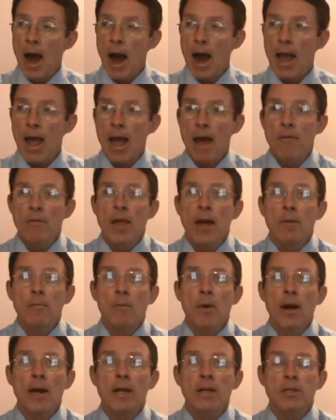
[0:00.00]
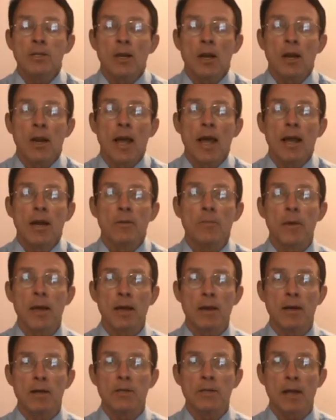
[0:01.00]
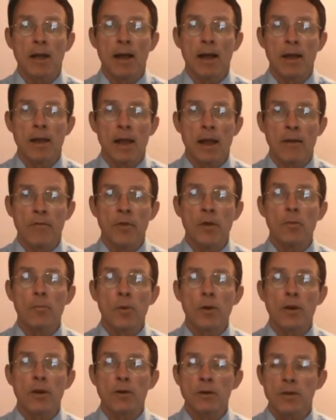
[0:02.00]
I have that money to lend because if you put